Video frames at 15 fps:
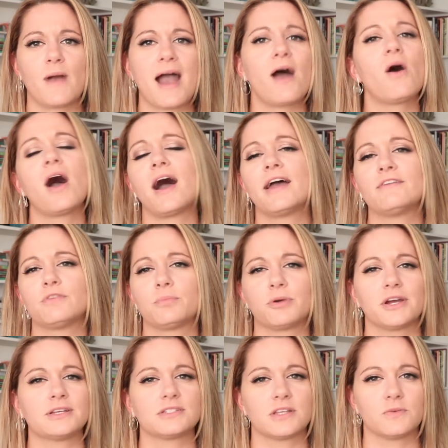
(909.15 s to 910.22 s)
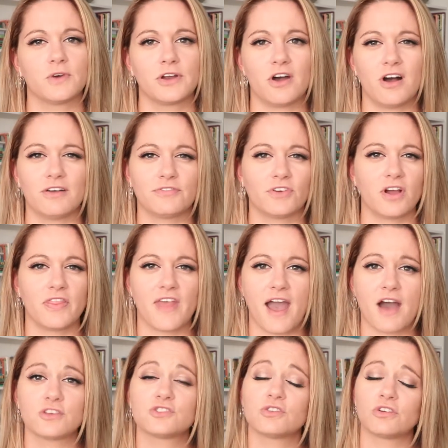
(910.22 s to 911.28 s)
how high of a price they want to offer on the
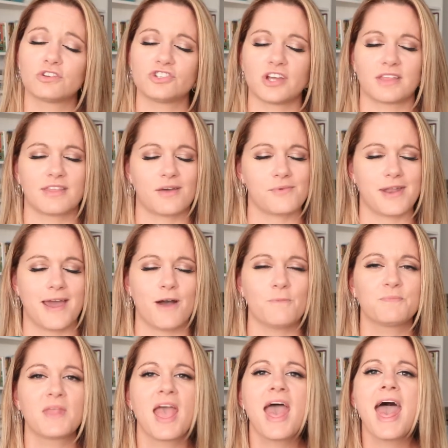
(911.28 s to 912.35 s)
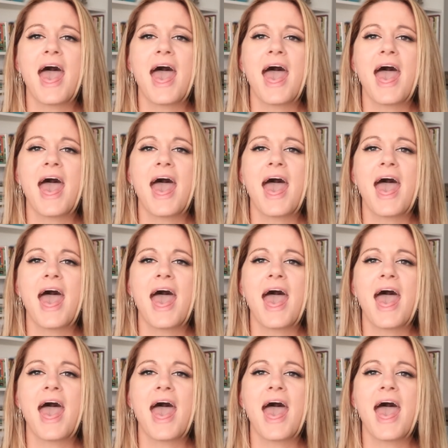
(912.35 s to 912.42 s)
house. So go check that one out.